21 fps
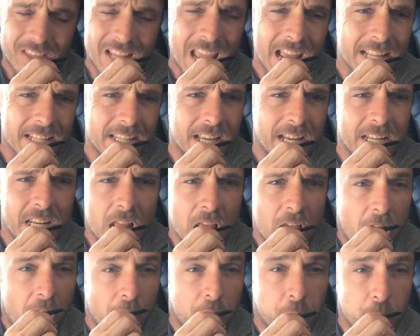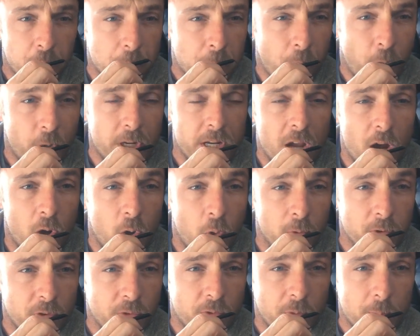and get a 3.0,
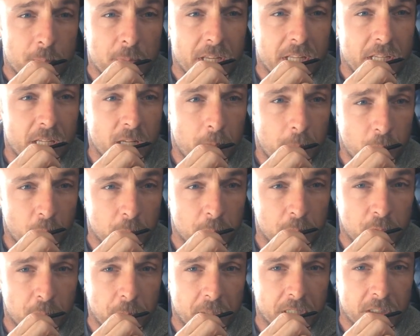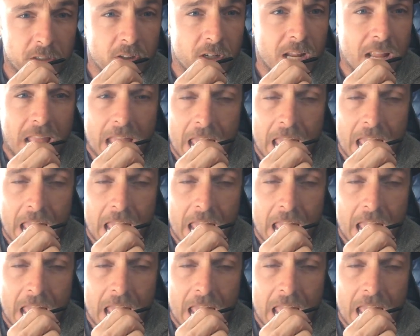which is a medium Herm Springer.